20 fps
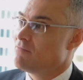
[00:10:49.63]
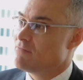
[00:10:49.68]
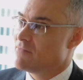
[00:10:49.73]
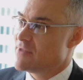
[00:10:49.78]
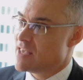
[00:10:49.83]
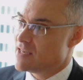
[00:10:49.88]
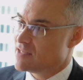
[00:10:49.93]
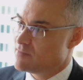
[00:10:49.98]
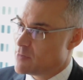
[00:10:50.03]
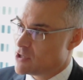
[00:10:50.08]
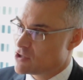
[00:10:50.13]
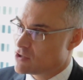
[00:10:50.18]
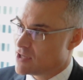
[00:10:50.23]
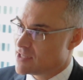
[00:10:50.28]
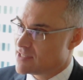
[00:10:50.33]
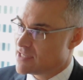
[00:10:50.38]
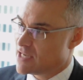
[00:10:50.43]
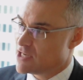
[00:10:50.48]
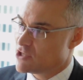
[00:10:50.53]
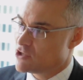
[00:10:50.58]
Their
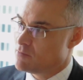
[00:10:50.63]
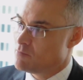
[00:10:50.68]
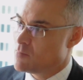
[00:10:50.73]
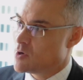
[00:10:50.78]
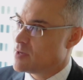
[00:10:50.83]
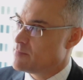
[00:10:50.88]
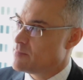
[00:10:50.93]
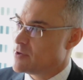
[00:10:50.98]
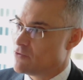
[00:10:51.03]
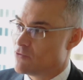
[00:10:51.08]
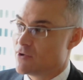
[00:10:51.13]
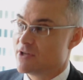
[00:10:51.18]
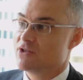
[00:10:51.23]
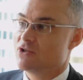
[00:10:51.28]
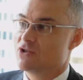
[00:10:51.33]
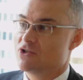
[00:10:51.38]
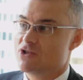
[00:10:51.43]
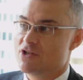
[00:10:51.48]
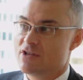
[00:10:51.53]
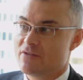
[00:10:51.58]
specialisation might be
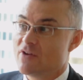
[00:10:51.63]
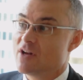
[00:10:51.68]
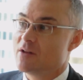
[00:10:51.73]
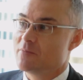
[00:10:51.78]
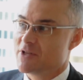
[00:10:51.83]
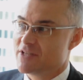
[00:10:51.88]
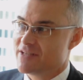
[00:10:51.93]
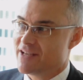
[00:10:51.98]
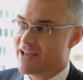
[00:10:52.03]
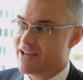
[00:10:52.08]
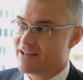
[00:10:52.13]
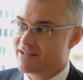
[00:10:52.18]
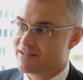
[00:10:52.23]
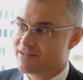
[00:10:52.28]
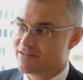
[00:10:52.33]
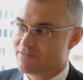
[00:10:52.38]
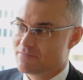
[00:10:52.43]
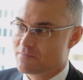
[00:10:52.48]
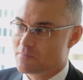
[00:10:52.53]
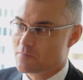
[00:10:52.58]
research and development
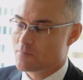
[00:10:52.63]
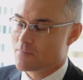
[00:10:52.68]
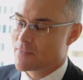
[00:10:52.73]
tax.